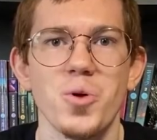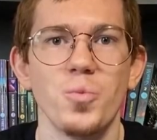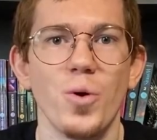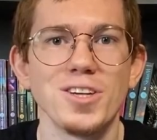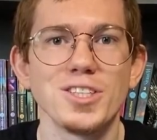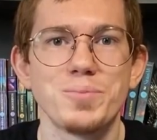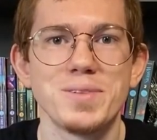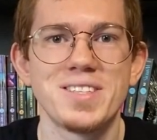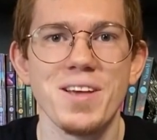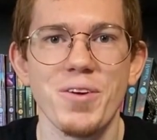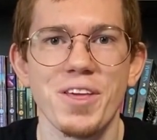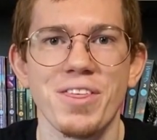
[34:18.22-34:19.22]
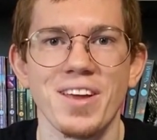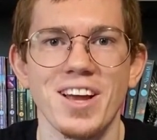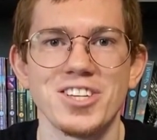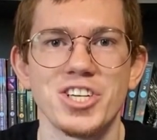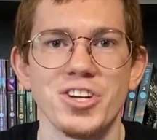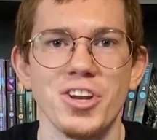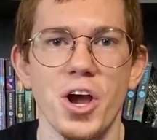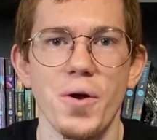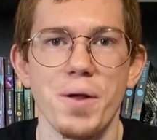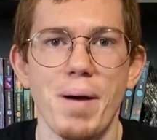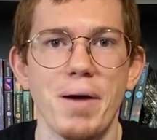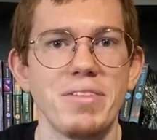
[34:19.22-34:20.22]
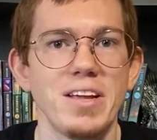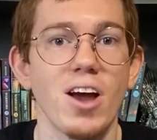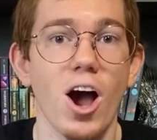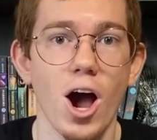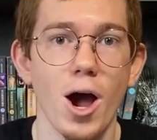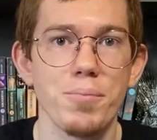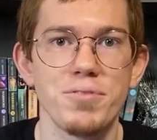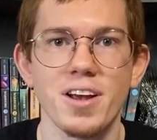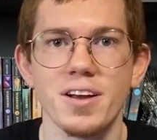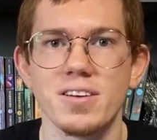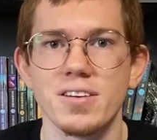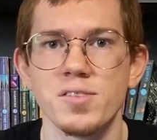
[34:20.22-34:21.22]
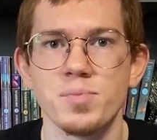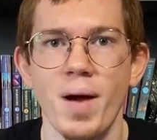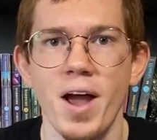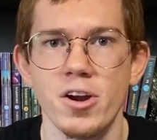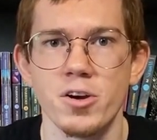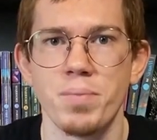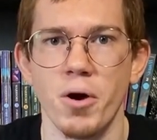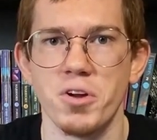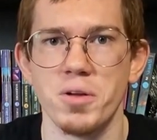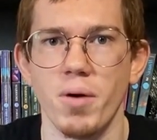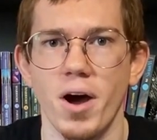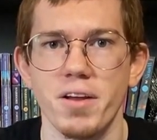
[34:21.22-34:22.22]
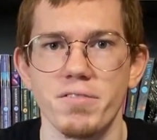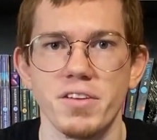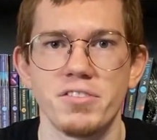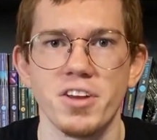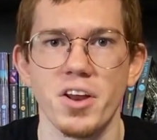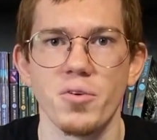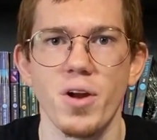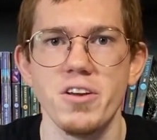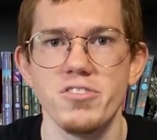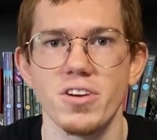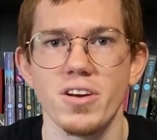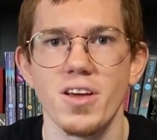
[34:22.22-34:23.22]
One specific thing I should note about the object-inspired Pokemon of this generation.